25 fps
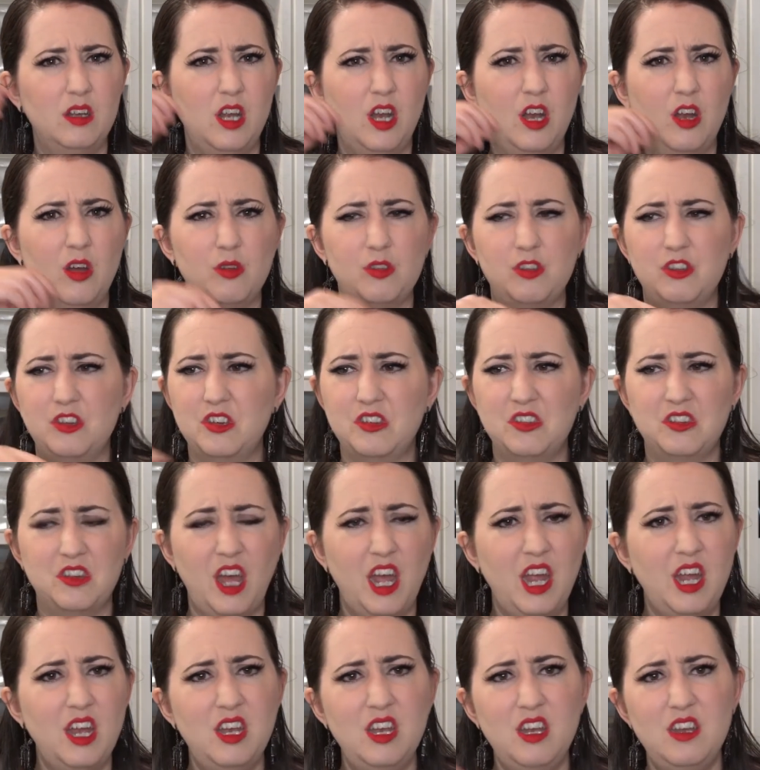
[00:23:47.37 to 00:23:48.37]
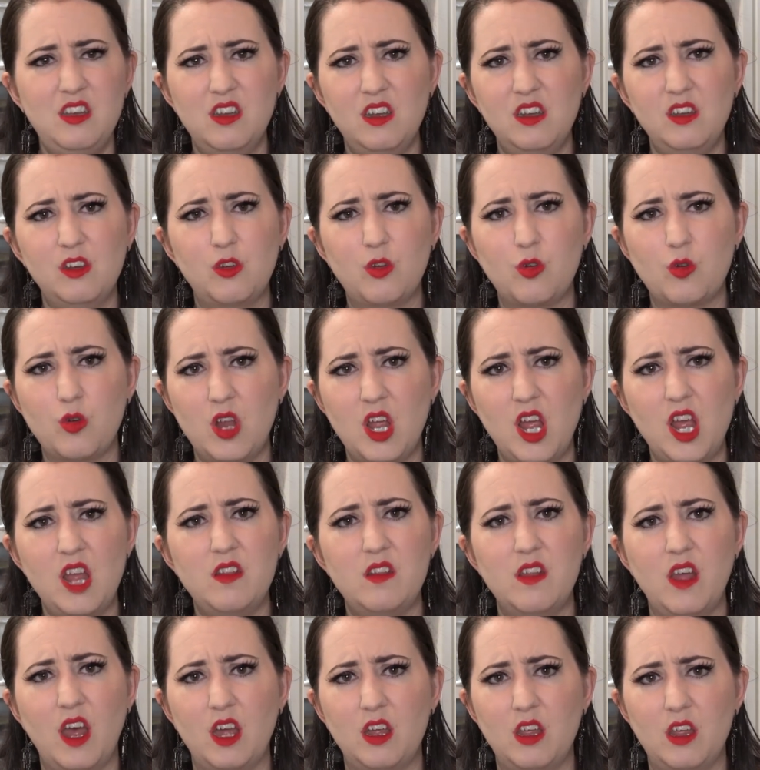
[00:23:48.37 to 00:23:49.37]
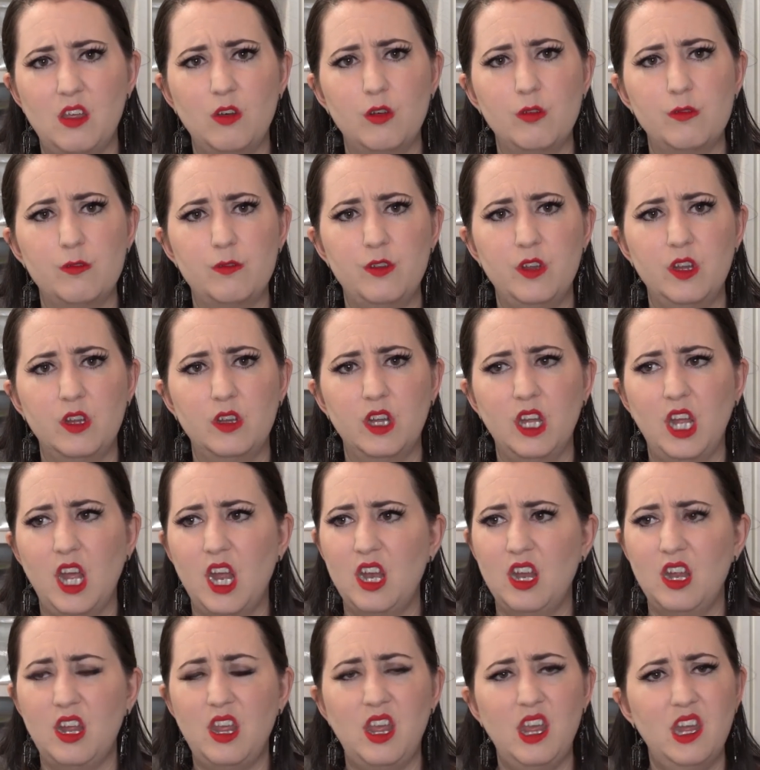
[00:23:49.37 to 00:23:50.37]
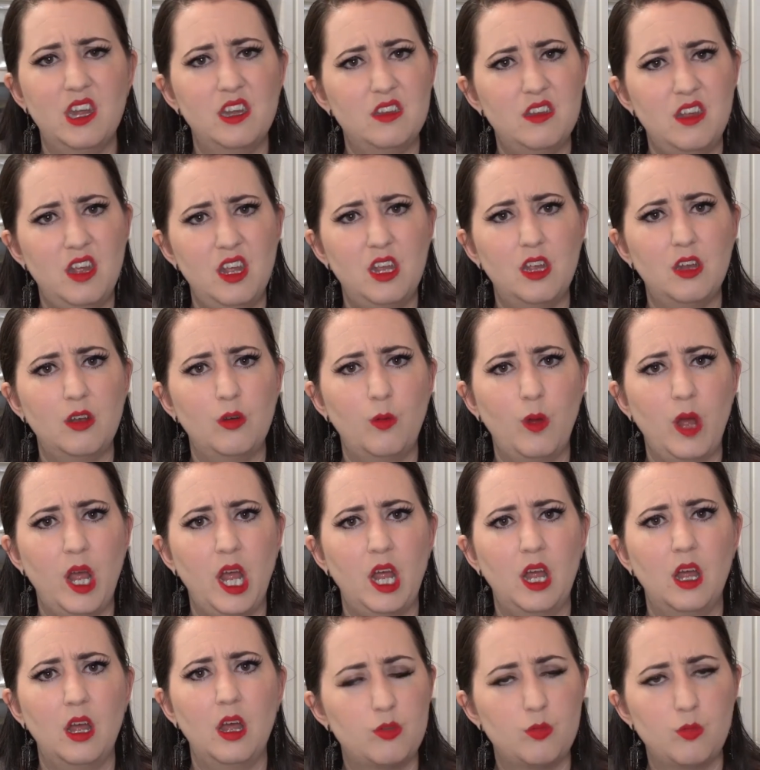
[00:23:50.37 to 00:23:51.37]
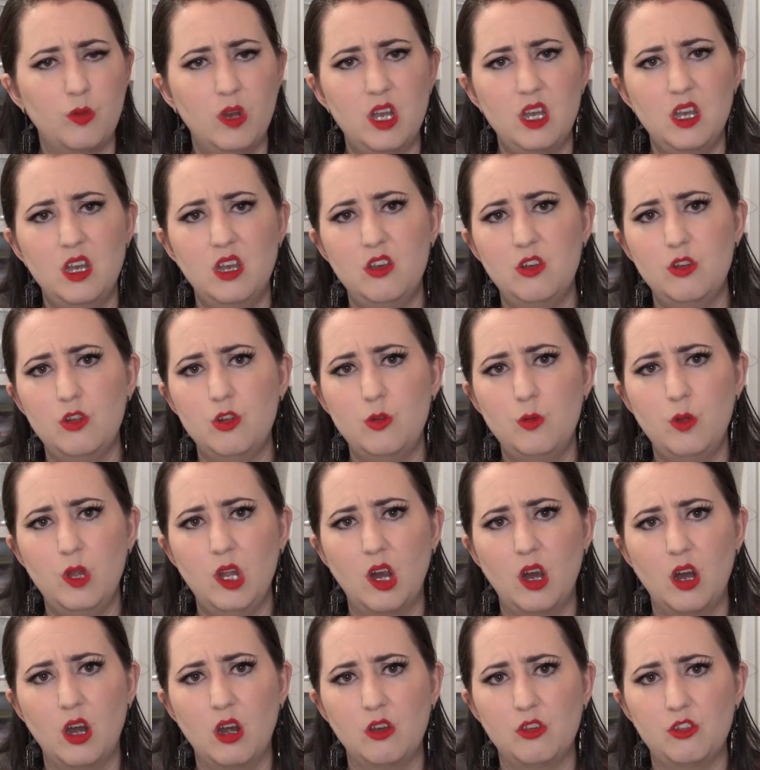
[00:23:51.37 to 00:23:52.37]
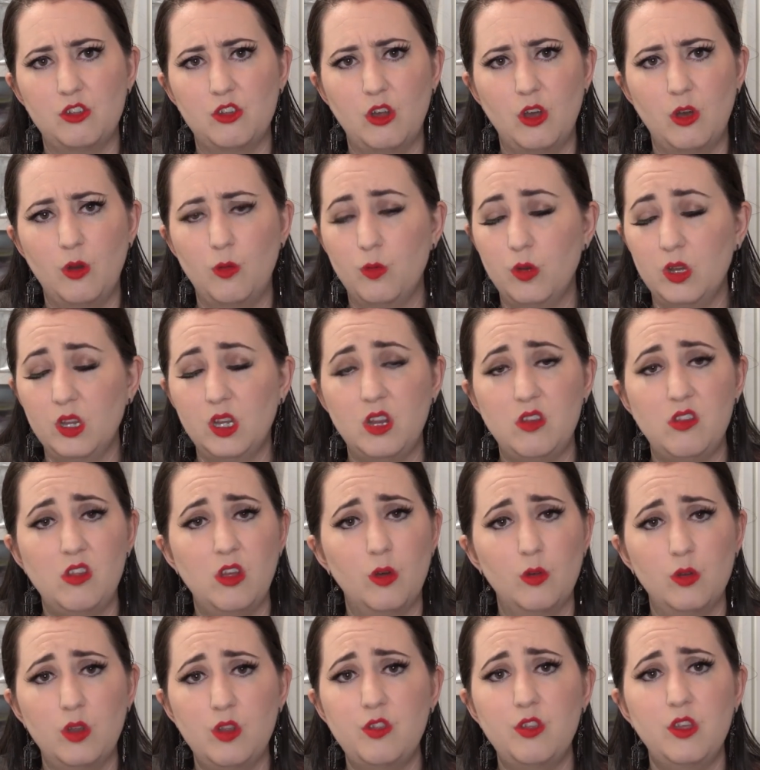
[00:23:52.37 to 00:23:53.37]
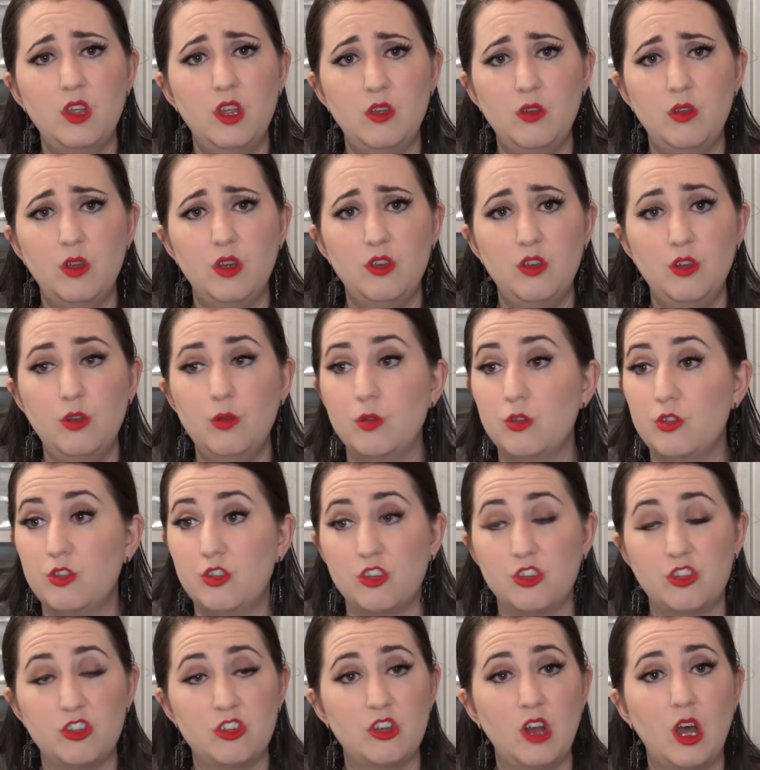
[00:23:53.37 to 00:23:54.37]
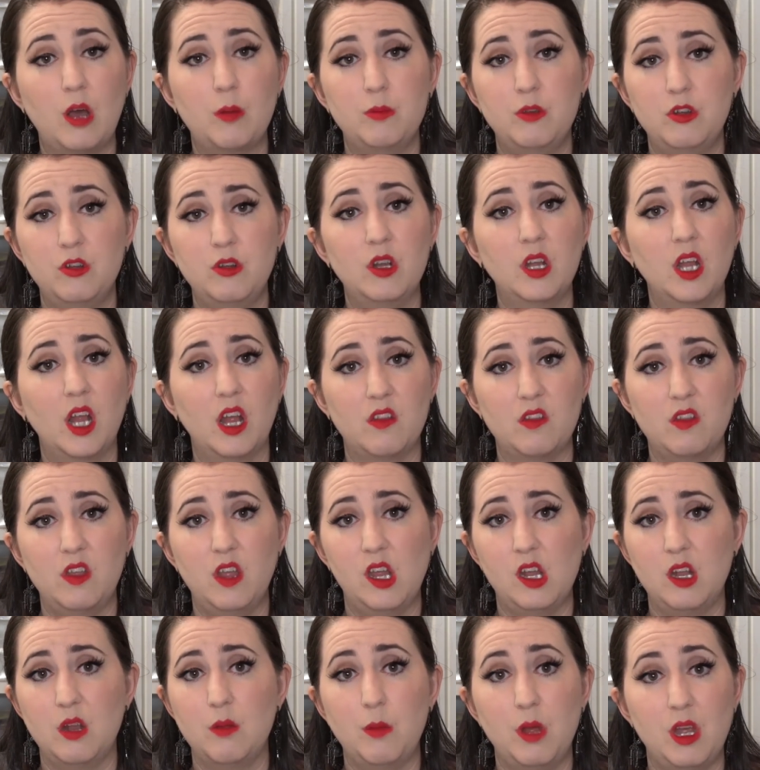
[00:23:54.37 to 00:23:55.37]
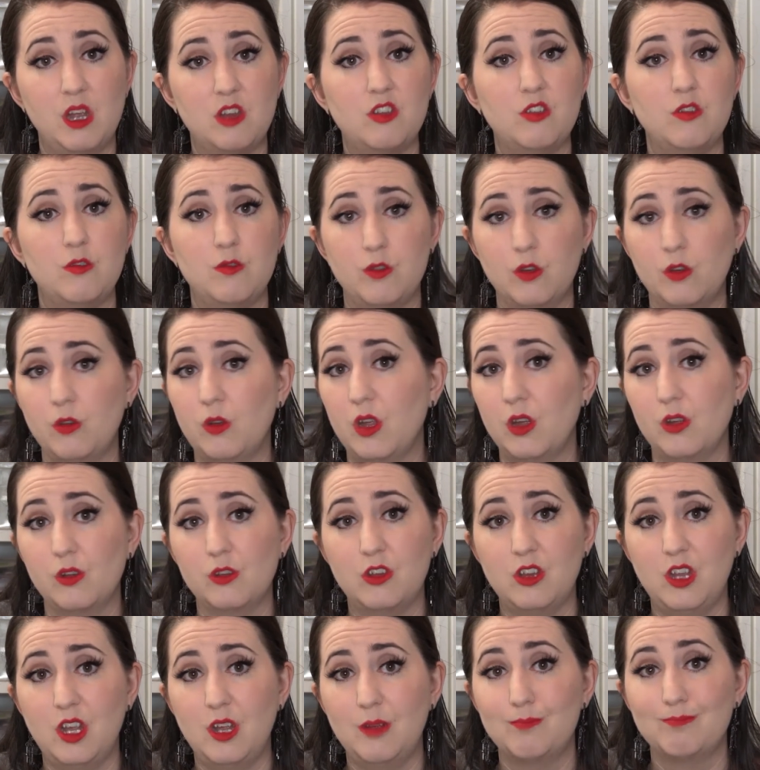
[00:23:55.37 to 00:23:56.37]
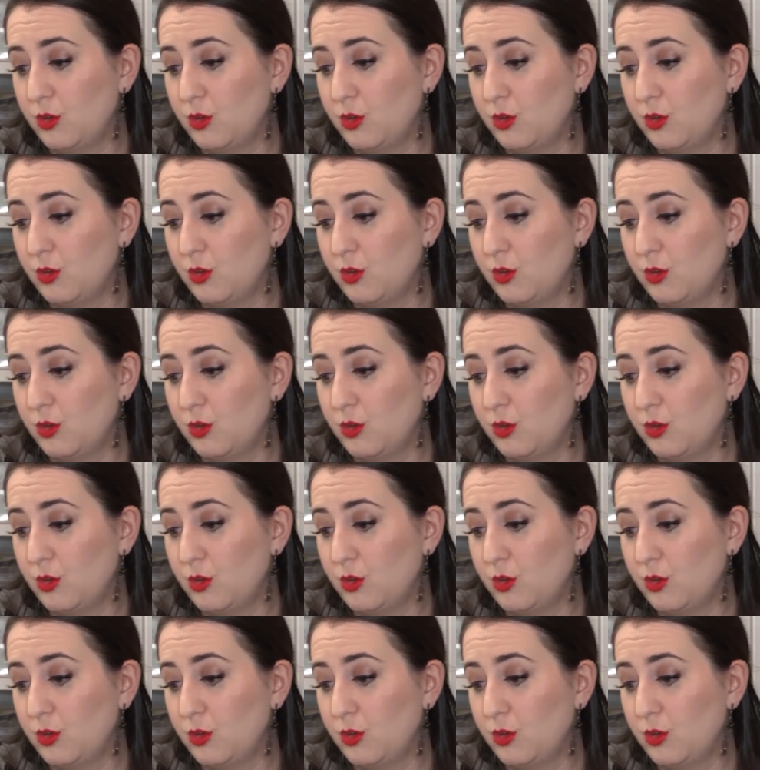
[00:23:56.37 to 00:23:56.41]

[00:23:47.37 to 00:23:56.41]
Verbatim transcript: You know, society didn't create that guilt feeling and it can't take it away. It's written into who we are. So, really, the only thing you can do is just stop doing that thing that makes you feel guilty.